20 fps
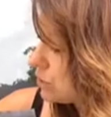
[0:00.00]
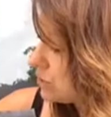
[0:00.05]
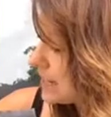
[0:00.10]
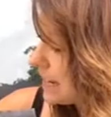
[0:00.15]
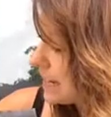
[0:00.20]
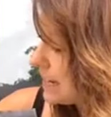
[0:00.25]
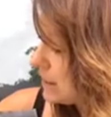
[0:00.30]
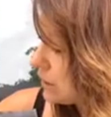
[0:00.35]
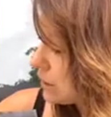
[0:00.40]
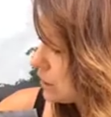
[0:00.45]

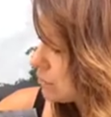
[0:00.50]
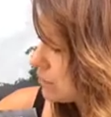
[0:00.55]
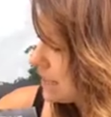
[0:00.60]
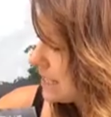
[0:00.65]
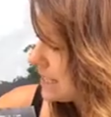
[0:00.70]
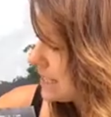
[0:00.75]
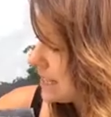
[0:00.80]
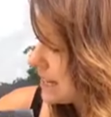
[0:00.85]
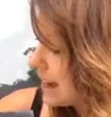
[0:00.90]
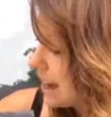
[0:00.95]
day 3
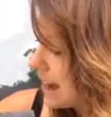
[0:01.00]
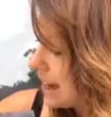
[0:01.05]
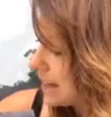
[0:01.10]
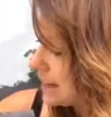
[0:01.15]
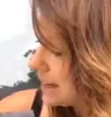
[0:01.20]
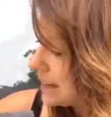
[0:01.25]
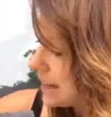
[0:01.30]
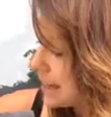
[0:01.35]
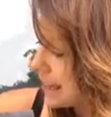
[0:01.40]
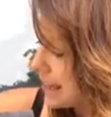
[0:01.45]
to
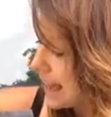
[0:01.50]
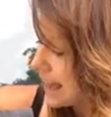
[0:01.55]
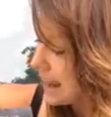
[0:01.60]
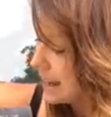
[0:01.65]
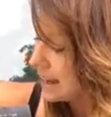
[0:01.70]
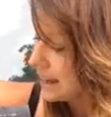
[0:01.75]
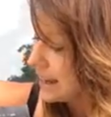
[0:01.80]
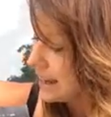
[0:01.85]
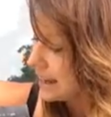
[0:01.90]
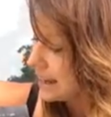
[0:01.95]
9,
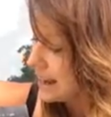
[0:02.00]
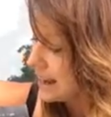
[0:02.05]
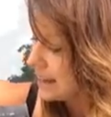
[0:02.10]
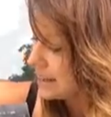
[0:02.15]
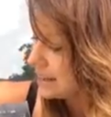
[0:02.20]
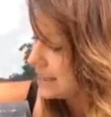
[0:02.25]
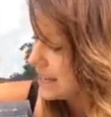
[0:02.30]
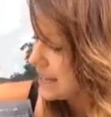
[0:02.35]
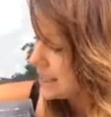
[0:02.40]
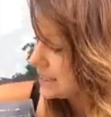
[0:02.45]
again, like I
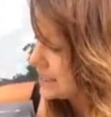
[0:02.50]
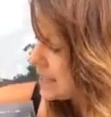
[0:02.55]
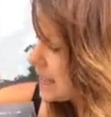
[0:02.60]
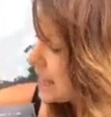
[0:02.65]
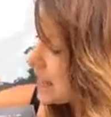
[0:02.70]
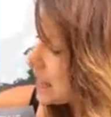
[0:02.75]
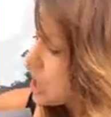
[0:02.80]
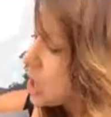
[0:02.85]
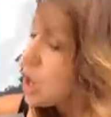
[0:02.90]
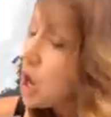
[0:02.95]
did.
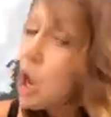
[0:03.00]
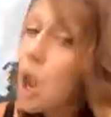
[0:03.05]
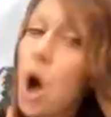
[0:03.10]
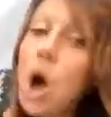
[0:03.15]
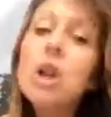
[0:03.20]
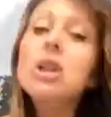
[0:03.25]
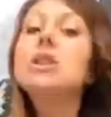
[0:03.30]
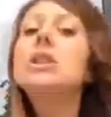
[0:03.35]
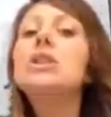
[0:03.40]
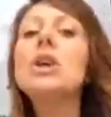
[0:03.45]

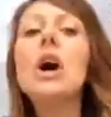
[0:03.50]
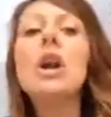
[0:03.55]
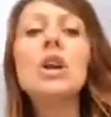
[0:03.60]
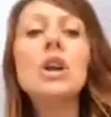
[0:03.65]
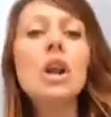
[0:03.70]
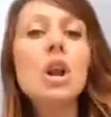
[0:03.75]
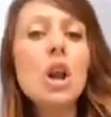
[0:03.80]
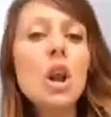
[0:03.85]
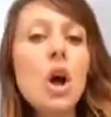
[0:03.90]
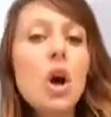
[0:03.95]
Lots
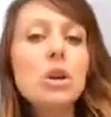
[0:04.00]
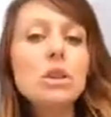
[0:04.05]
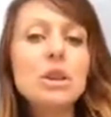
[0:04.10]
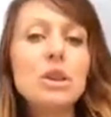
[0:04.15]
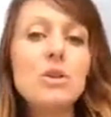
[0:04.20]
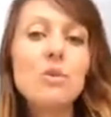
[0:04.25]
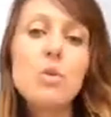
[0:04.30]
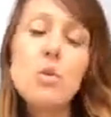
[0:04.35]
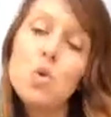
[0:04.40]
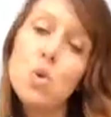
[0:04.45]
and lots
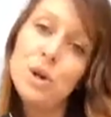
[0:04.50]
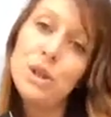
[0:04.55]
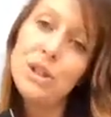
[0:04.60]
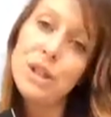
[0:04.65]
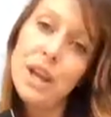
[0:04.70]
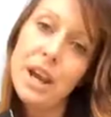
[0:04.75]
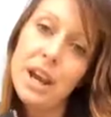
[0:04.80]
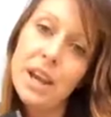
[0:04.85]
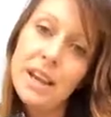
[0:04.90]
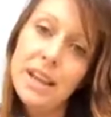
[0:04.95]
of
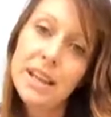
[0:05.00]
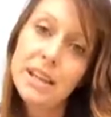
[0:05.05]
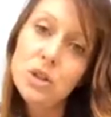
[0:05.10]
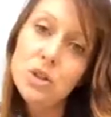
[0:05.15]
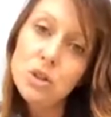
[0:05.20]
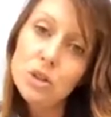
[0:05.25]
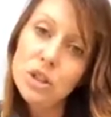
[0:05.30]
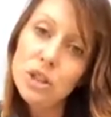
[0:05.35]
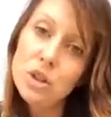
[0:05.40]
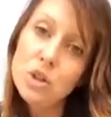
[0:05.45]
water. It
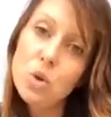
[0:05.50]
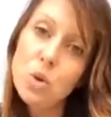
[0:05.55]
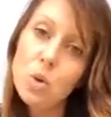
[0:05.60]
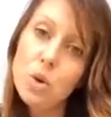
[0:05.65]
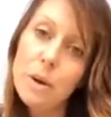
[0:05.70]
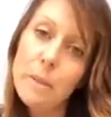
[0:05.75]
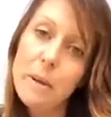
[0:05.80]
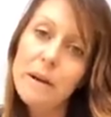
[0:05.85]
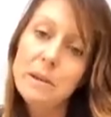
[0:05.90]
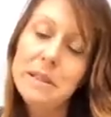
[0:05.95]
does
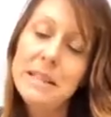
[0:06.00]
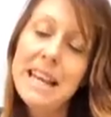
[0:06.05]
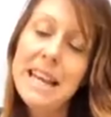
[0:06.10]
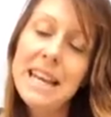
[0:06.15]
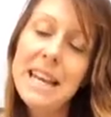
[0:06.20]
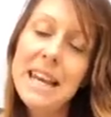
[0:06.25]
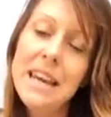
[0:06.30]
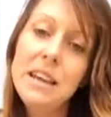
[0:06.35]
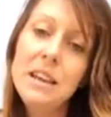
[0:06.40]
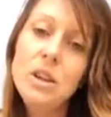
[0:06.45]
talk about it in
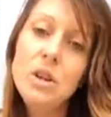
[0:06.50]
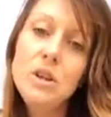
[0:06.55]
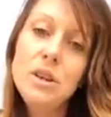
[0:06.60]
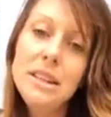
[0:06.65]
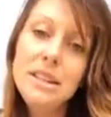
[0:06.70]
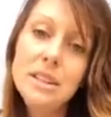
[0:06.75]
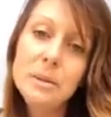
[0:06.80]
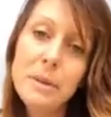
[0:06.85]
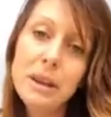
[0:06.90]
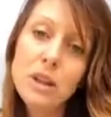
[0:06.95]
here. You
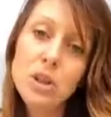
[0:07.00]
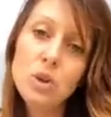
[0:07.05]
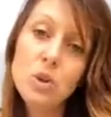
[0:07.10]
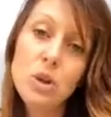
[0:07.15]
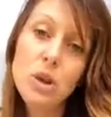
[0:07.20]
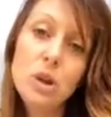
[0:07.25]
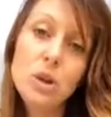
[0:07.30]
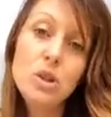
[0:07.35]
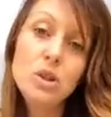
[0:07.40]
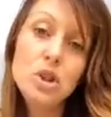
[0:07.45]
need to make sure
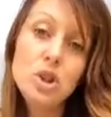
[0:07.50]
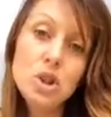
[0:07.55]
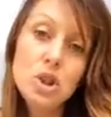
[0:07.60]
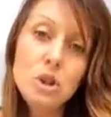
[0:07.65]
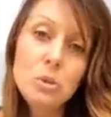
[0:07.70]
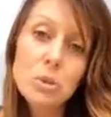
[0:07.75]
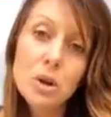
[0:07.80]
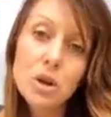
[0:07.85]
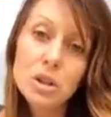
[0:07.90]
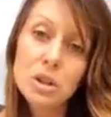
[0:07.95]
you
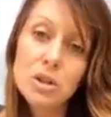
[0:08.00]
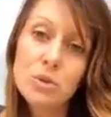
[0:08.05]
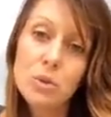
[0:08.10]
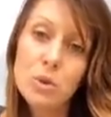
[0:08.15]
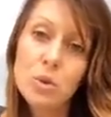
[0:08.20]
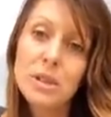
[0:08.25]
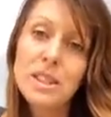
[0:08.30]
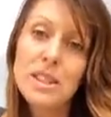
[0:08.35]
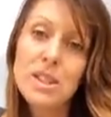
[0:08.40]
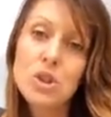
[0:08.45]
consume lots of
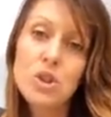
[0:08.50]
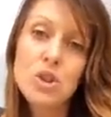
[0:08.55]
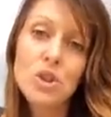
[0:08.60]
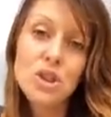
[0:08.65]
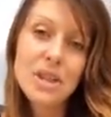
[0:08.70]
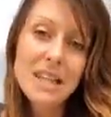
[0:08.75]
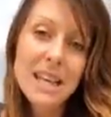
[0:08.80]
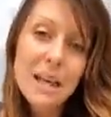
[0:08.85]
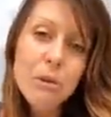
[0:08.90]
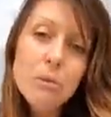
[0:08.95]
water to
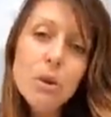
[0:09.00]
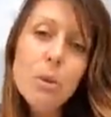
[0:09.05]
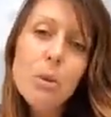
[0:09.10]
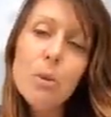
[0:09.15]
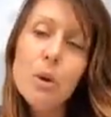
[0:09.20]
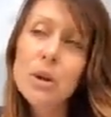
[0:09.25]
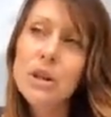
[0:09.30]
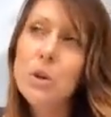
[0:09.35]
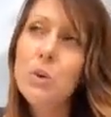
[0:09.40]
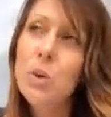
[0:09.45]
just keep your
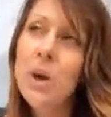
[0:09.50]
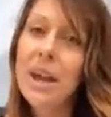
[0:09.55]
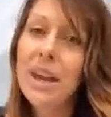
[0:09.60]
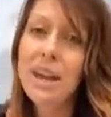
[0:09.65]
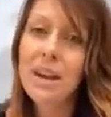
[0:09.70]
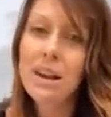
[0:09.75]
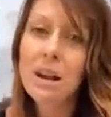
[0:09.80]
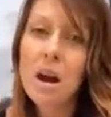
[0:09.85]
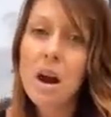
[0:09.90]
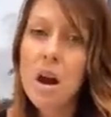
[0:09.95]
body
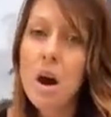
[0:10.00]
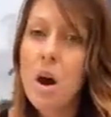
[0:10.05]
working at